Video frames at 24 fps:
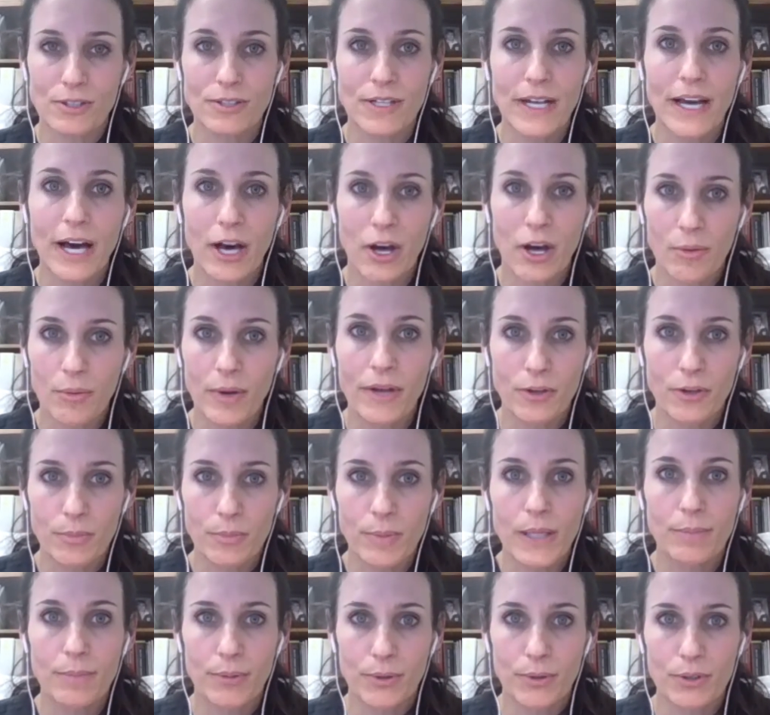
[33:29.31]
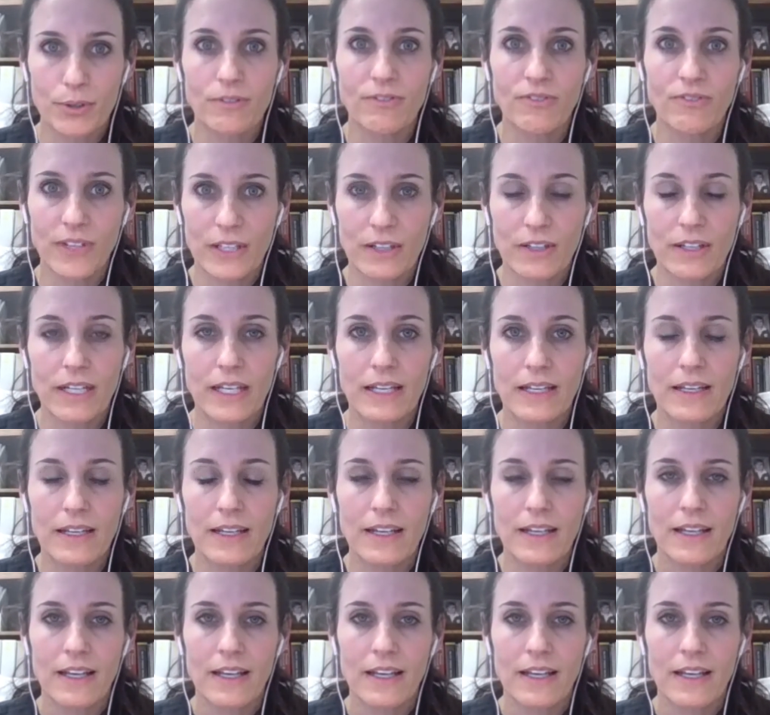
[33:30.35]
to how other people are feeling.